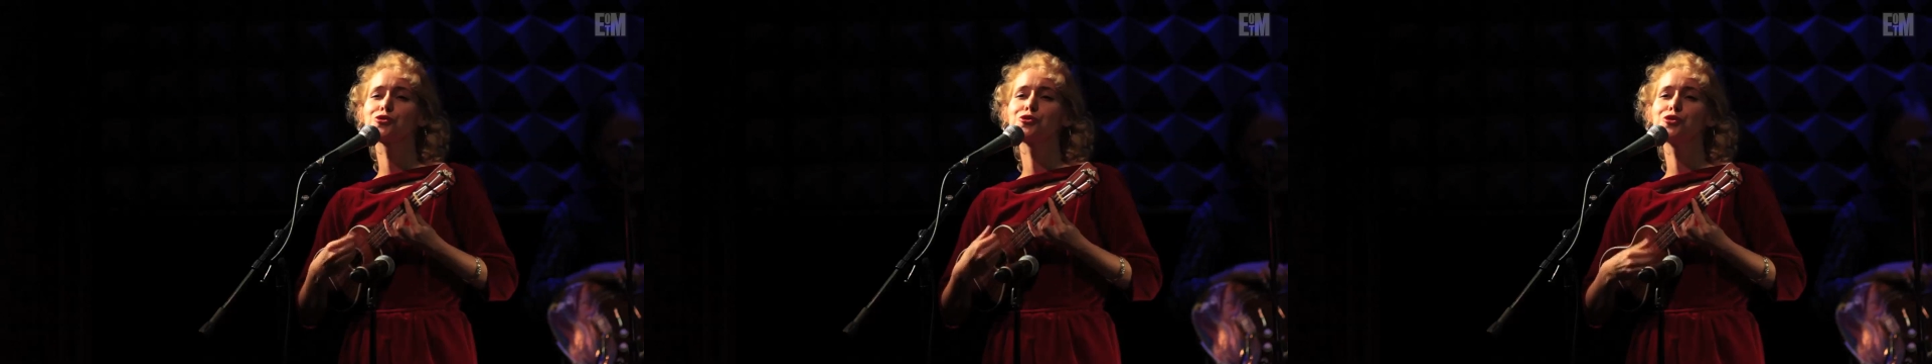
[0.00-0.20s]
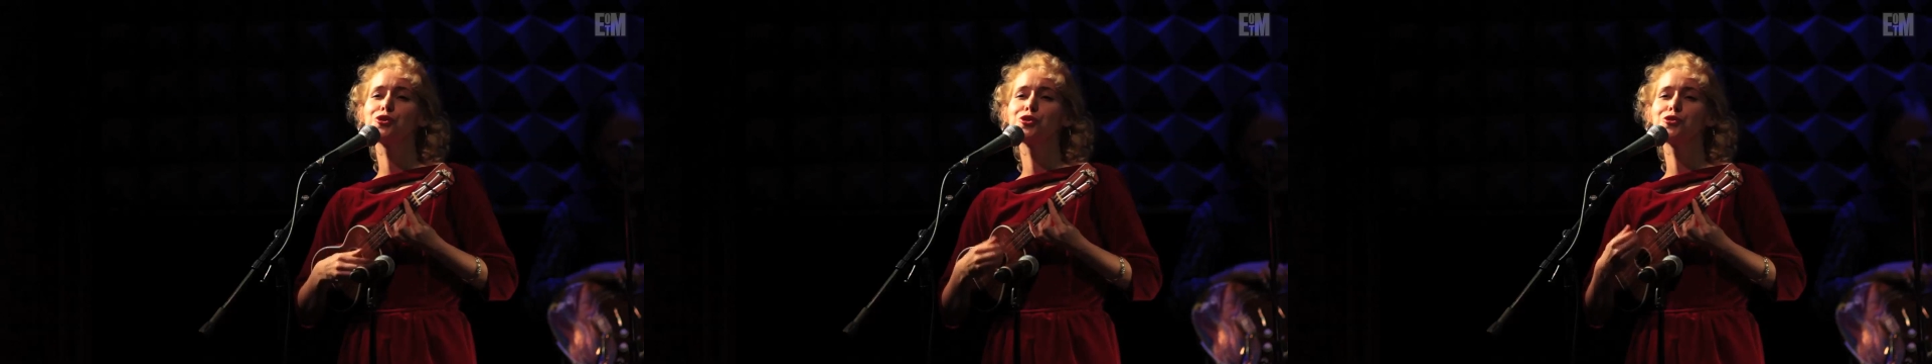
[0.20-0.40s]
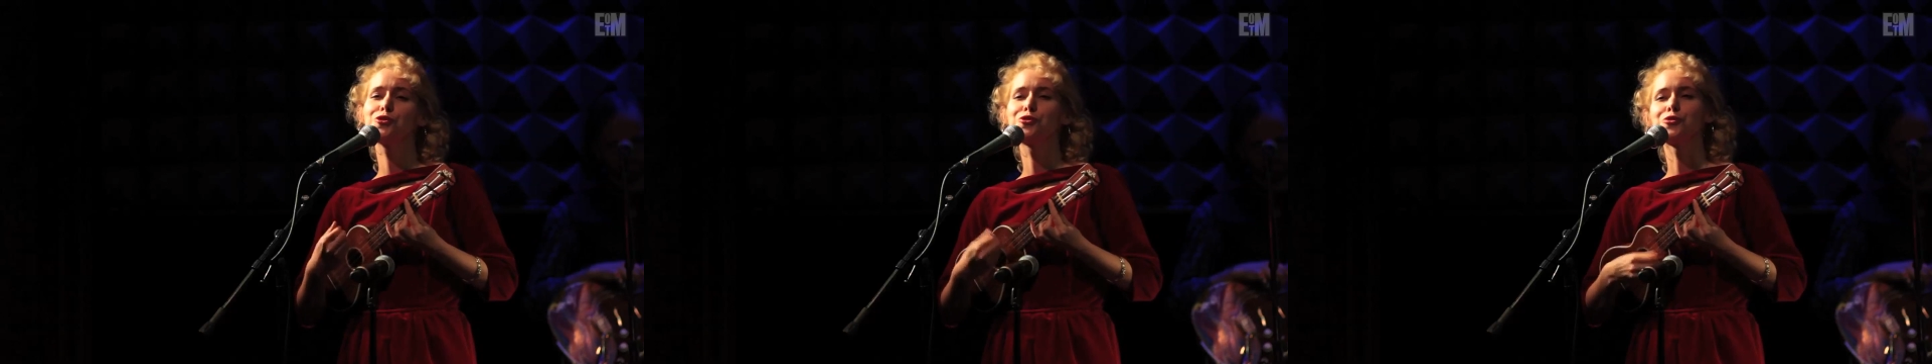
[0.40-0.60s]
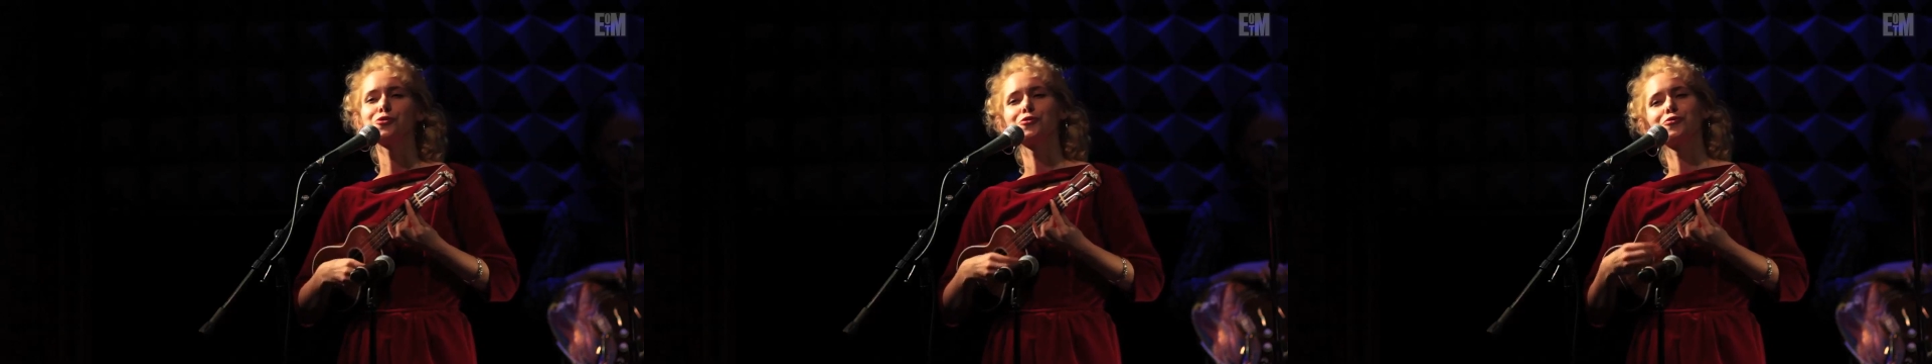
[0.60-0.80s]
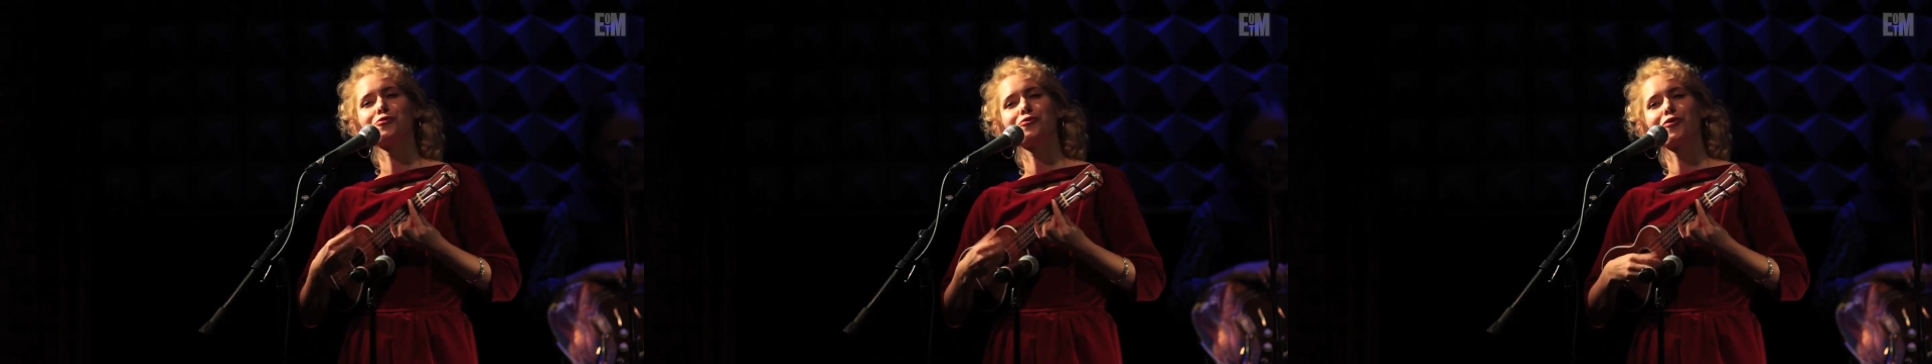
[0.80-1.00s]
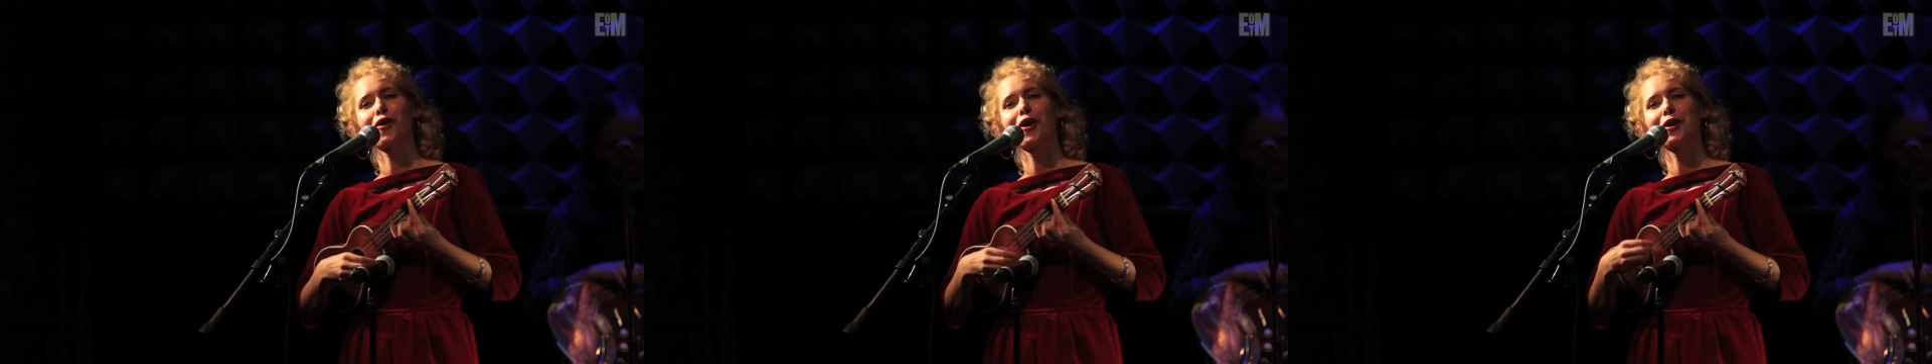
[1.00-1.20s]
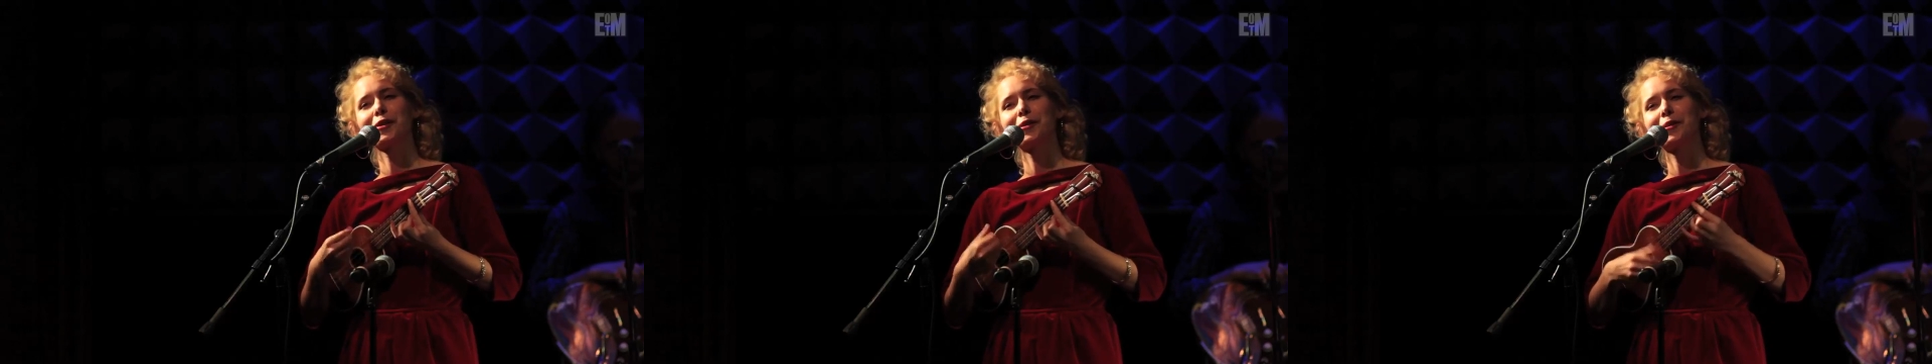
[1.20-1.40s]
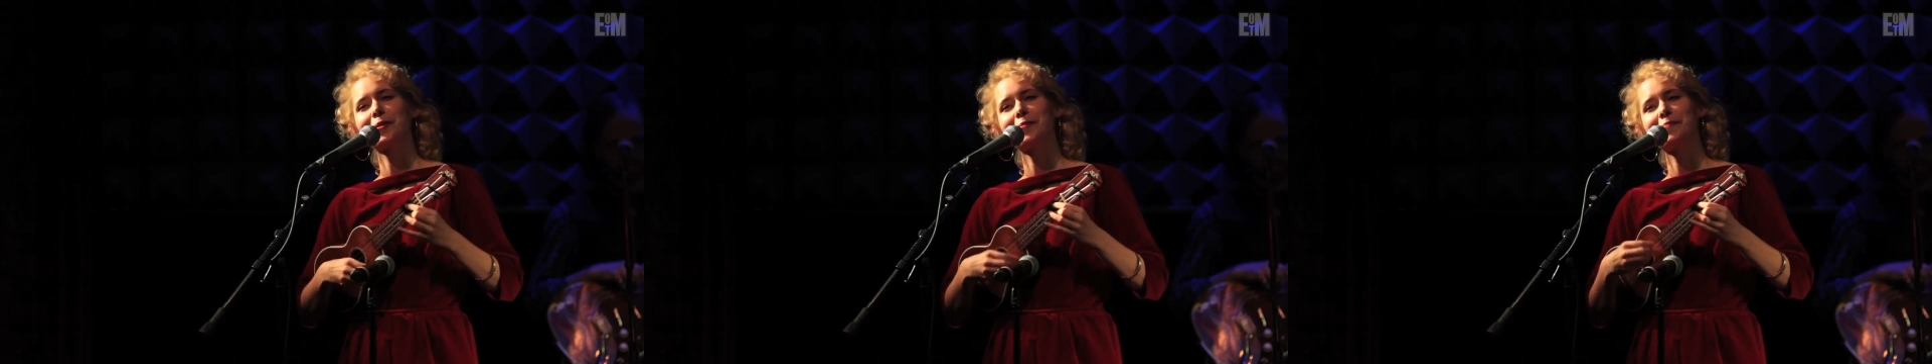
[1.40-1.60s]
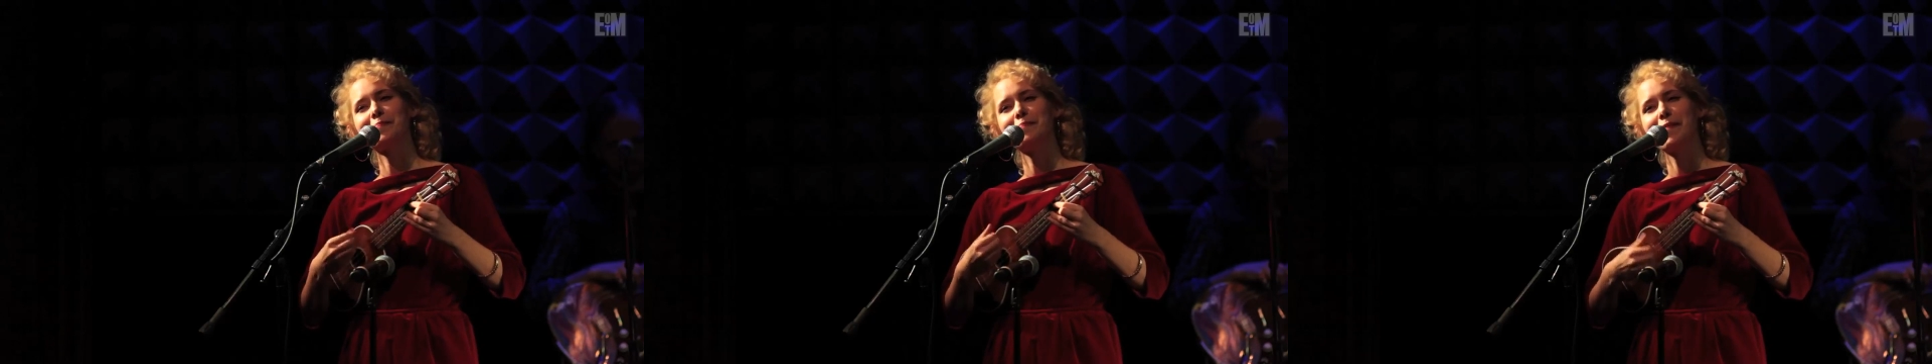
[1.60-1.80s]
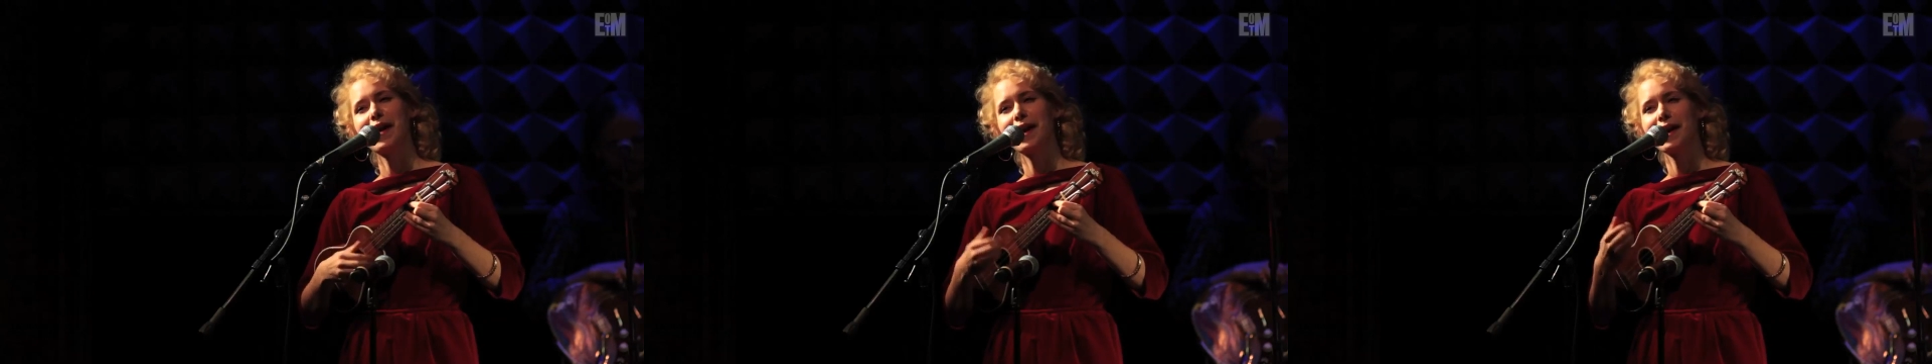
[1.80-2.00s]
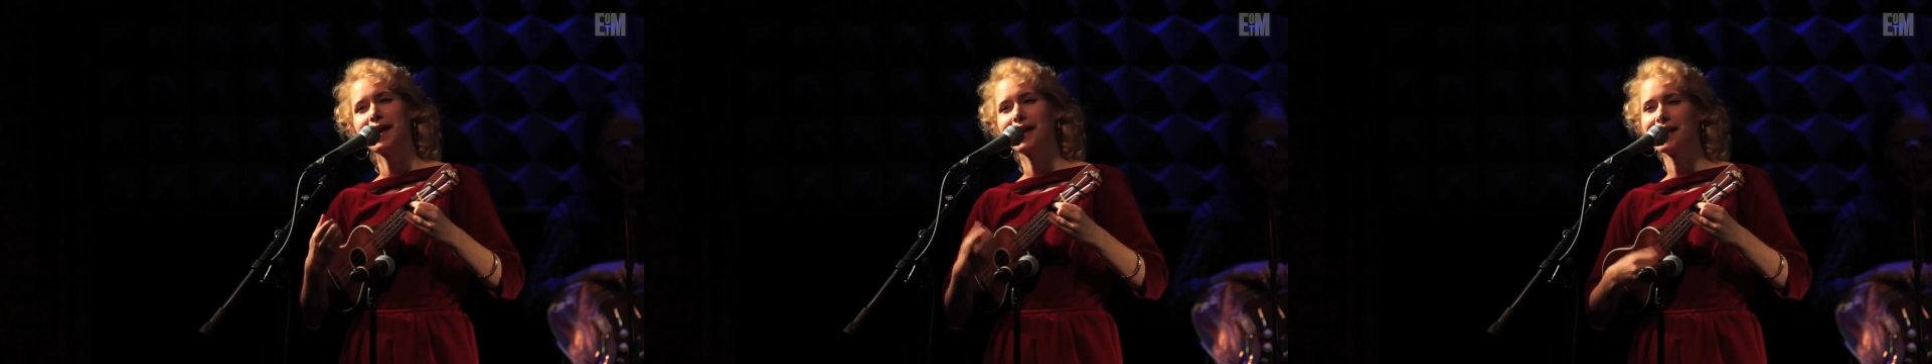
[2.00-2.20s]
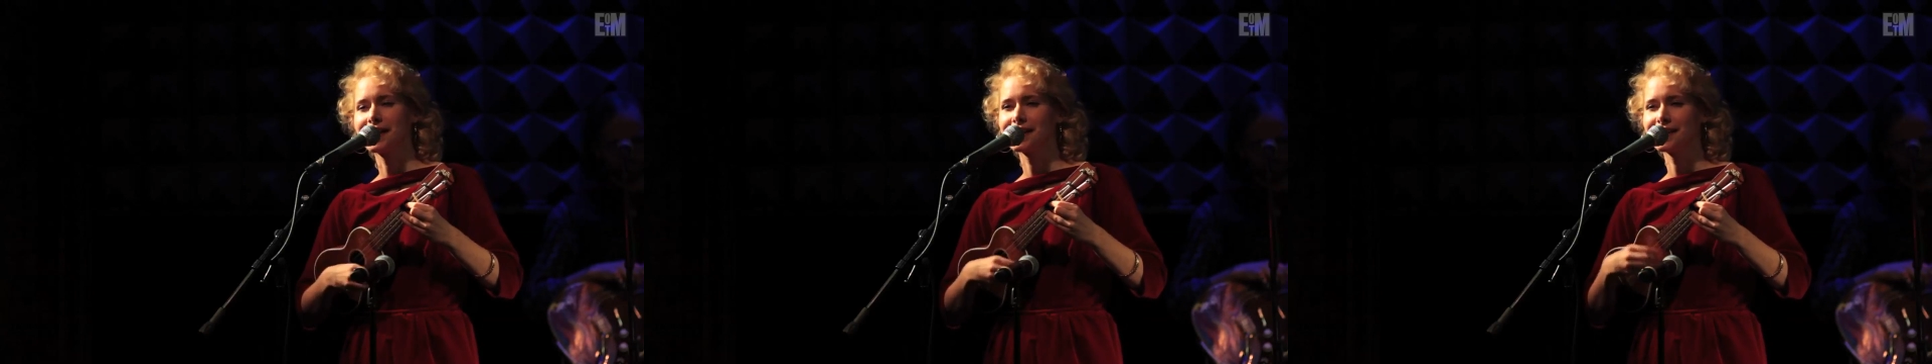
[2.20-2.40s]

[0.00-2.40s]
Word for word: need to find a man.